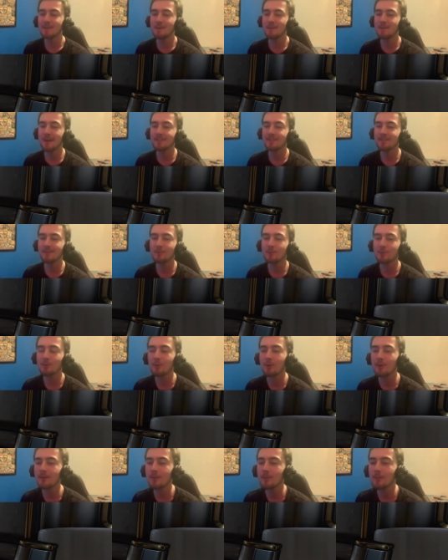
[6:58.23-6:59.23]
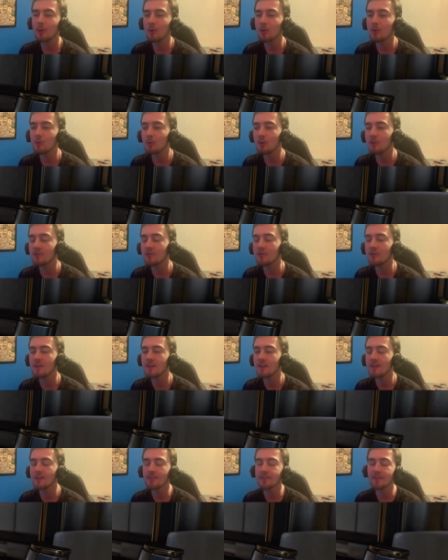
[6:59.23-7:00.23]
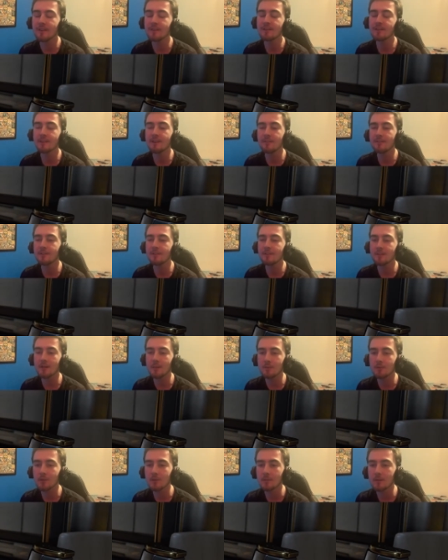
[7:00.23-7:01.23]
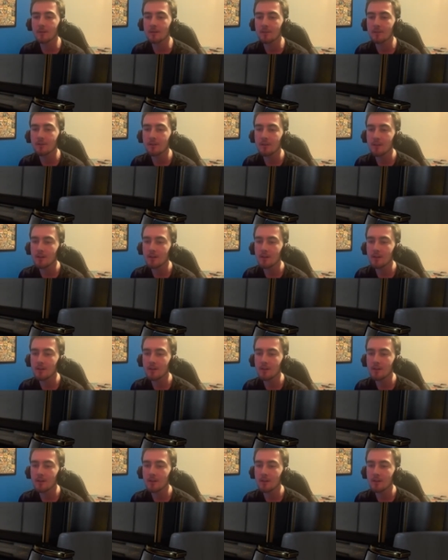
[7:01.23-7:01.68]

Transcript: But basically, I'm just recording them all in one sitting because I just love this game so much.